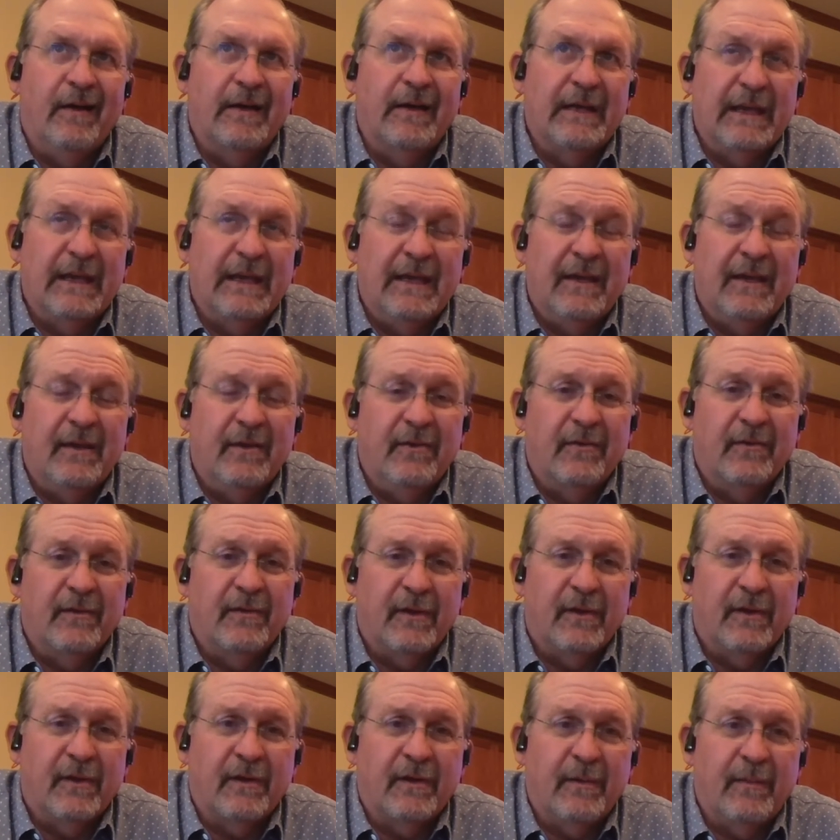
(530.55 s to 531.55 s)
Again, you're
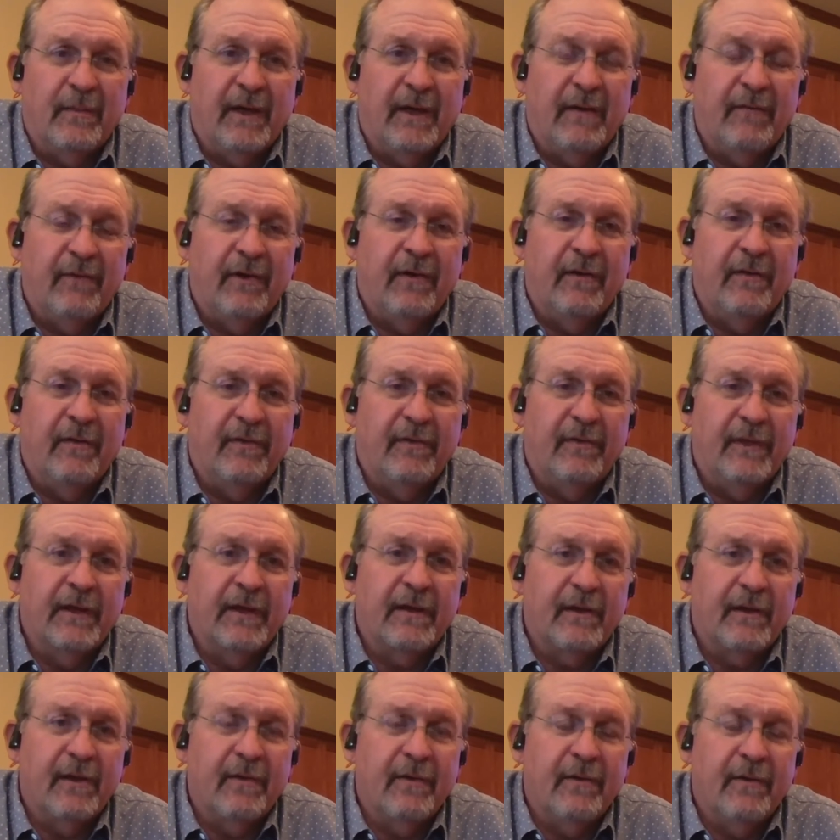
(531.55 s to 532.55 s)
talking about a very
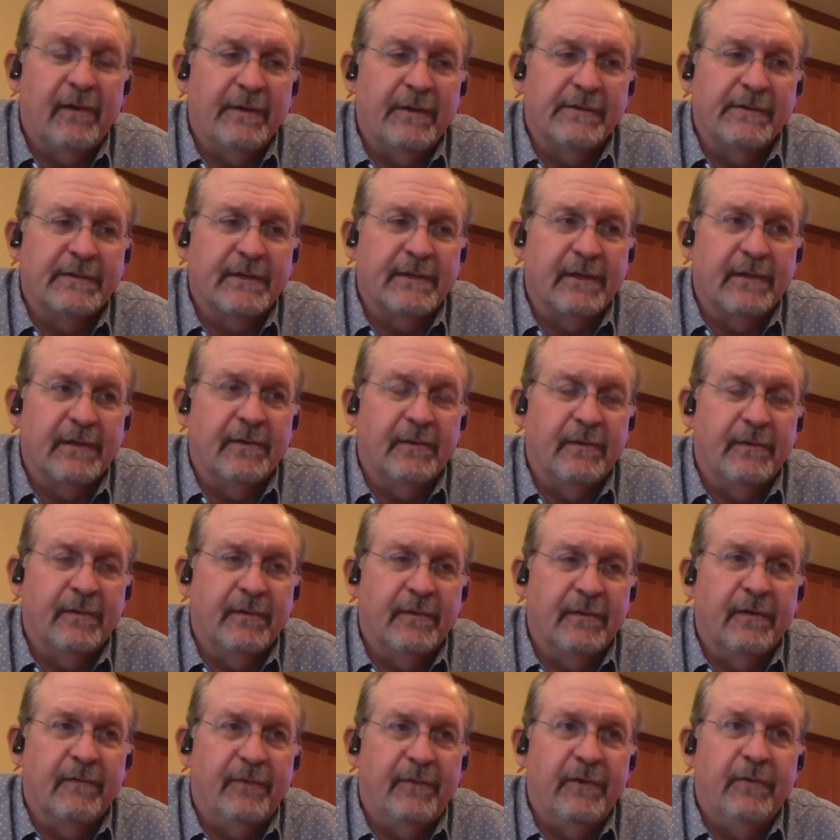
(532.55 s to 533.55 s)
thick coating,
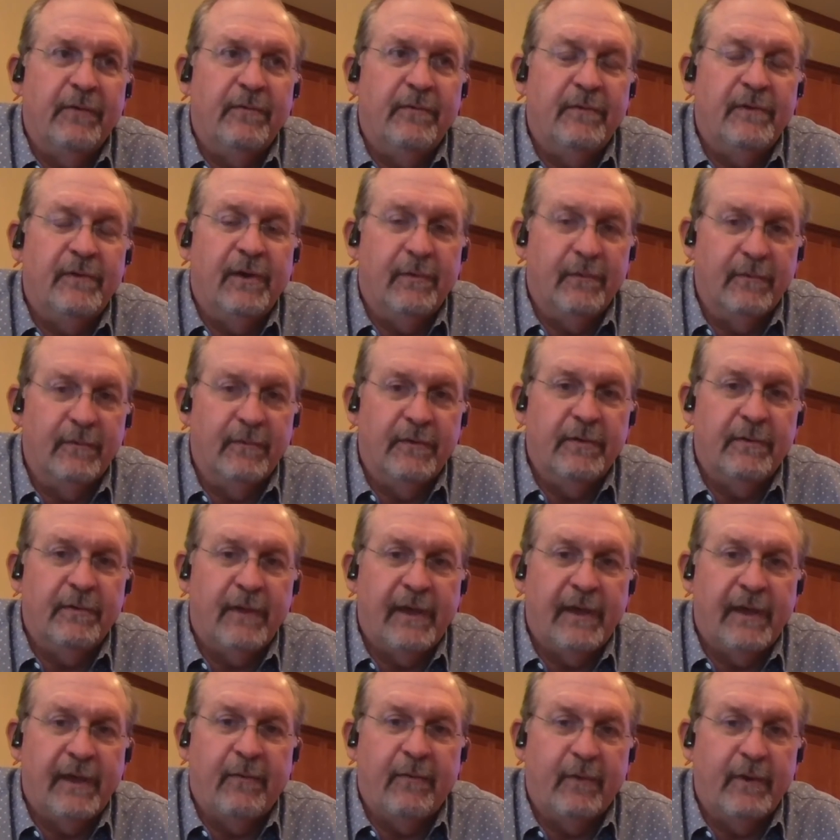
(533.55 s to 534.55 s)
so if you don't do
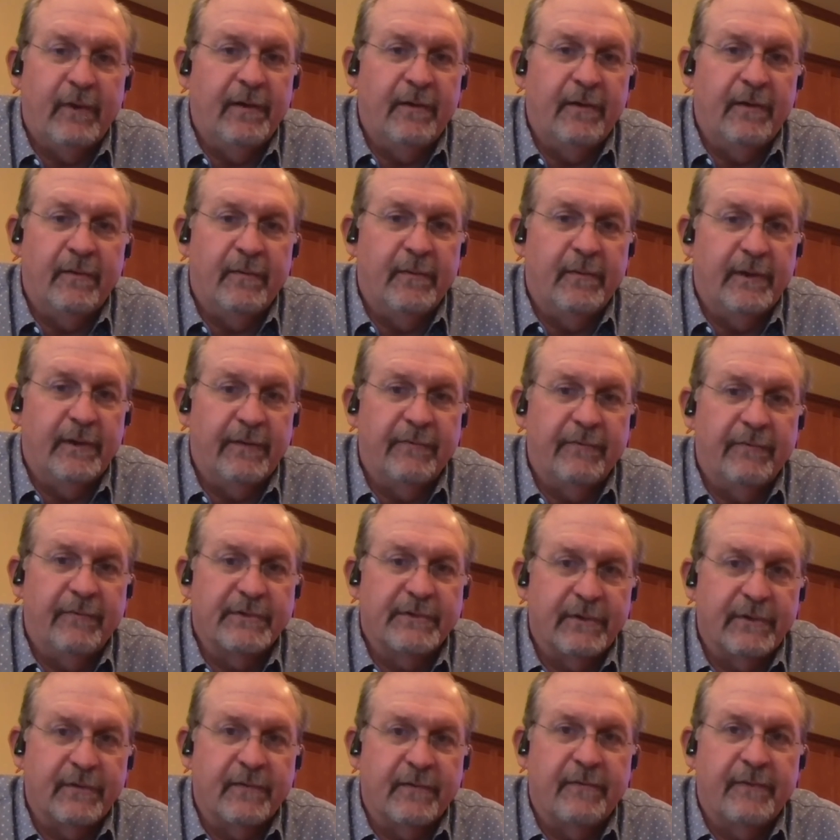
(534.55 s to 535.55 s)
that well on whatever
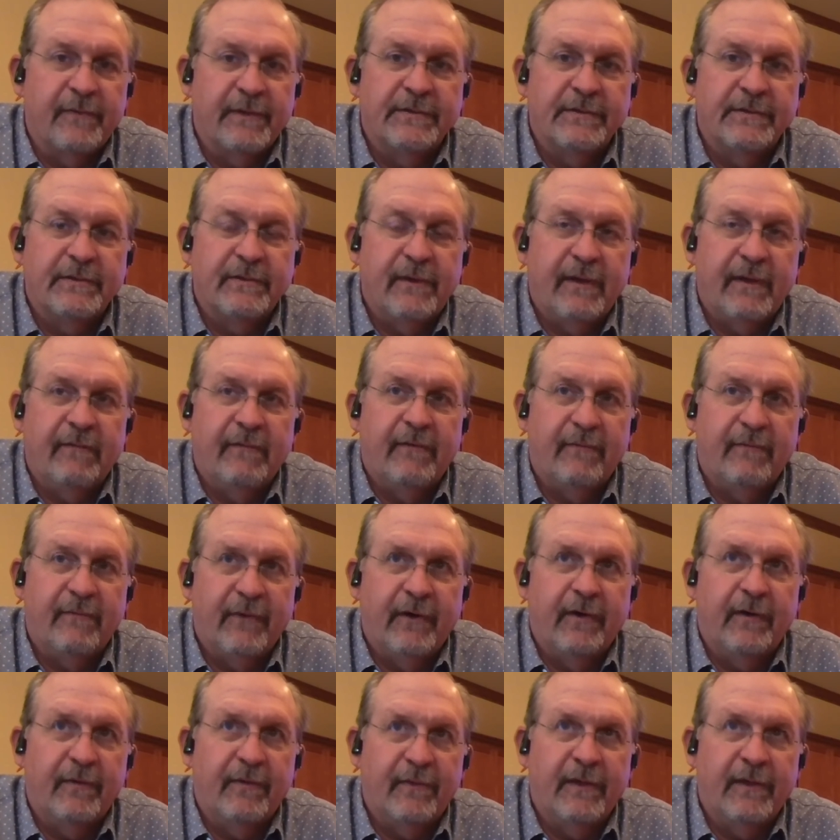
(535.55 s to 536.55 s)
surface, you have a
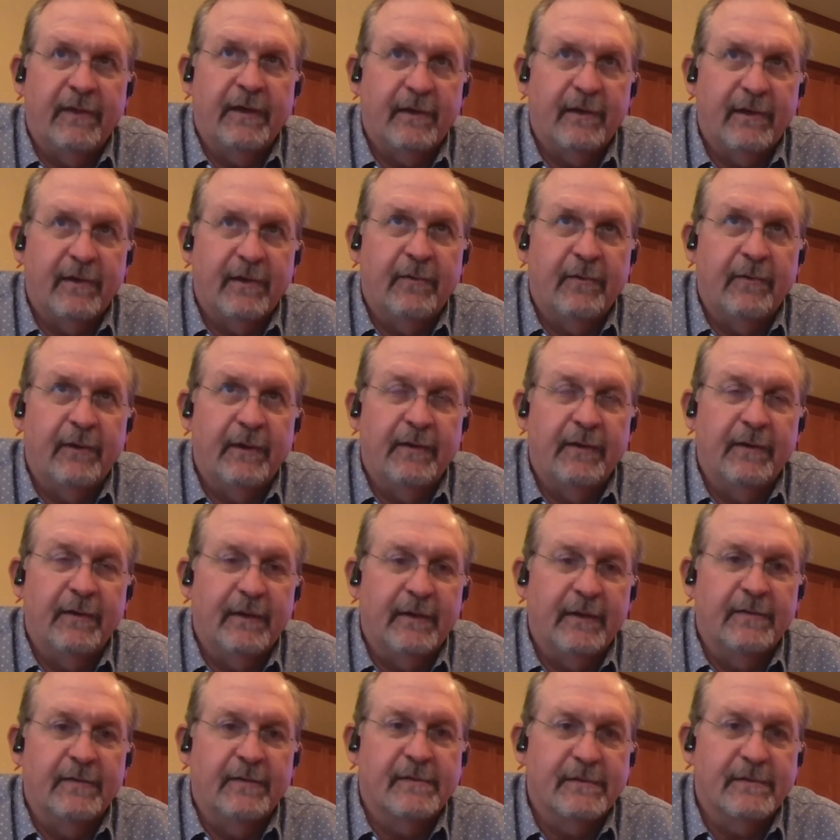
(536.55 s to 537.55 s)
very thick
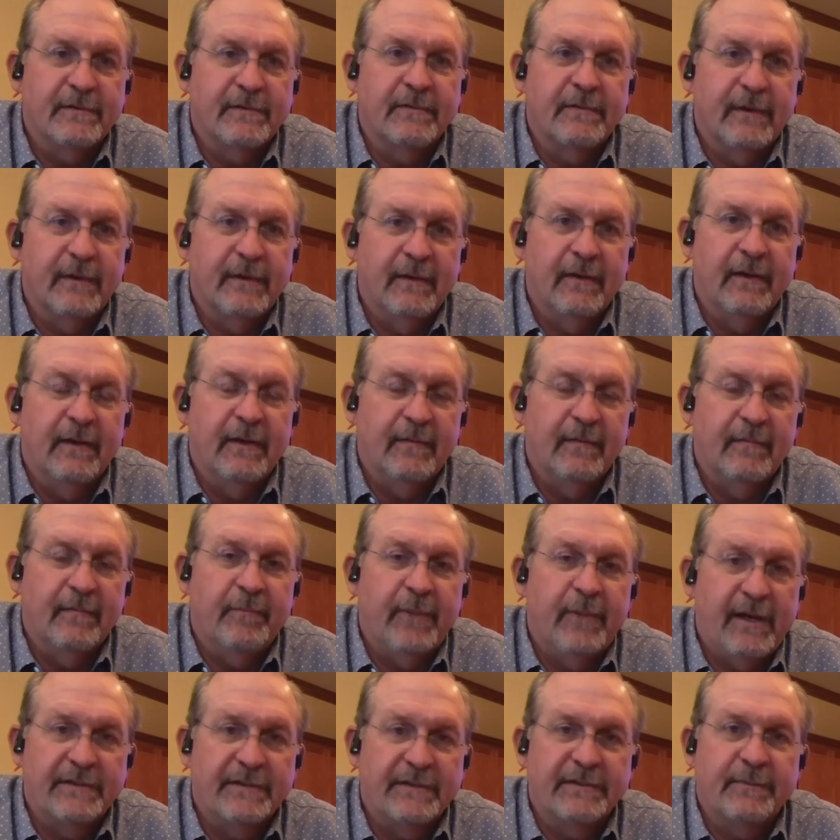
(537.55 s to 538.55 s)
coating
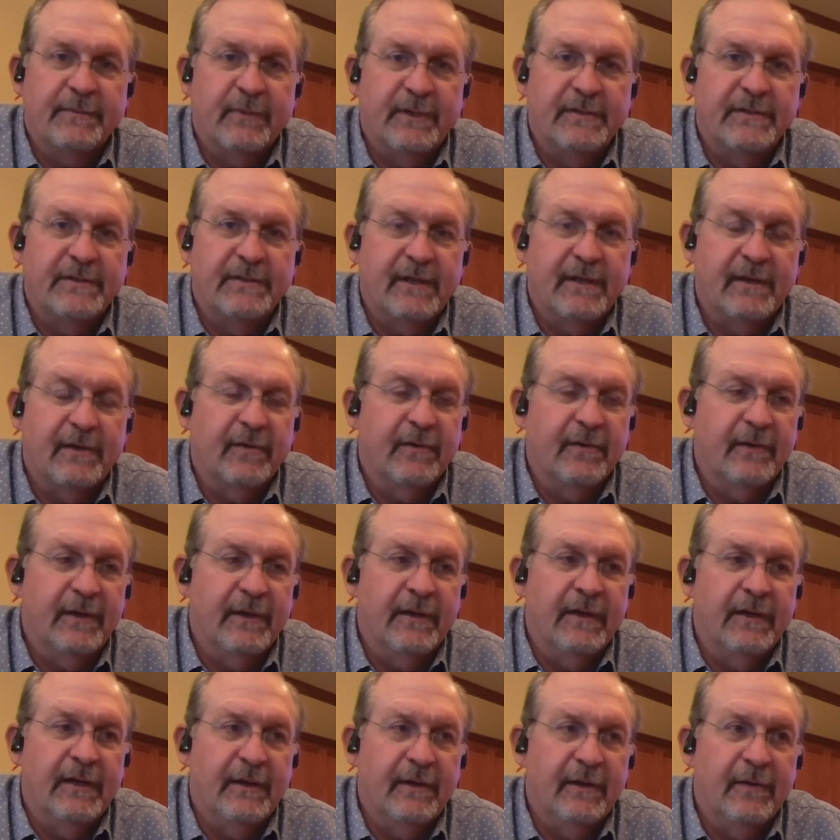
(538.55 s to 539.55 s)
that possibly is not going
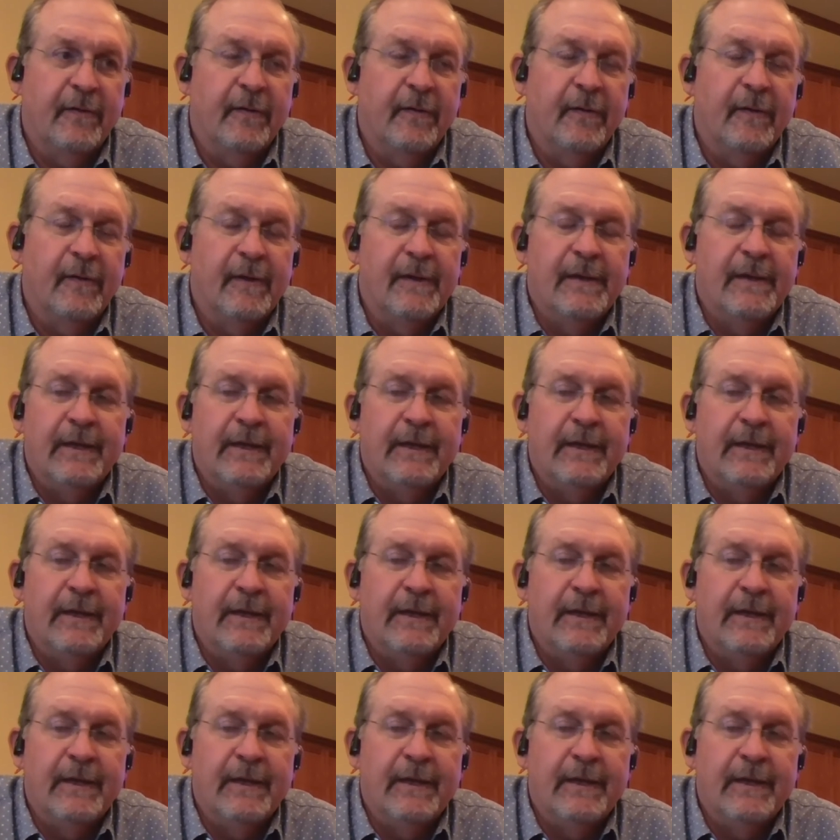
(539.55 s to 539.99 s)
to adhere.